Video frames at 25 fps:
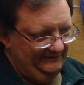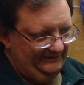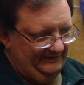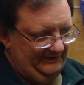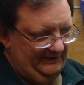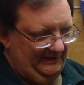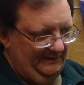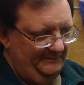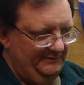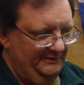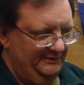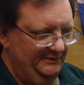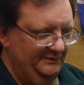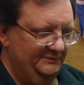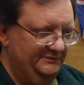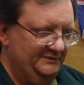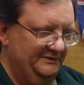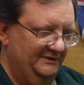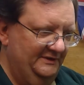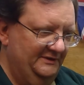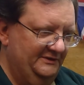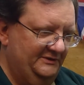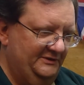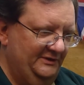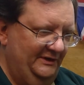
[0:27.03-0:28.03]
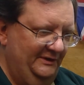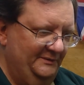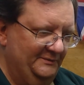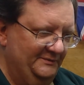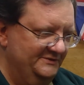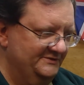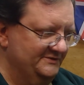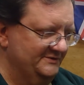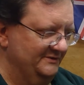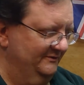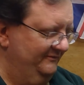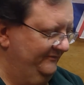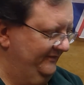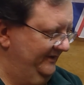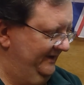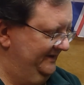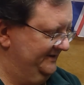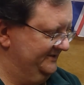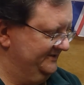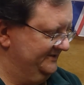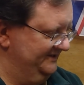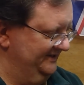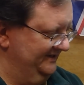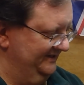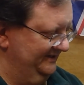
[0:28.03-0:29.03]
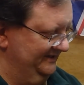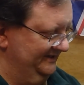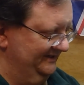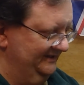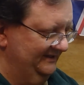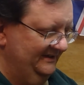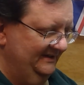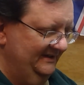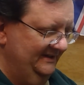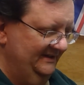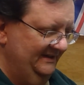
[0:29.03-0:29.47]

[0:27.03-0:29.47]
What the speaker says: camo that I thought was so fascinating.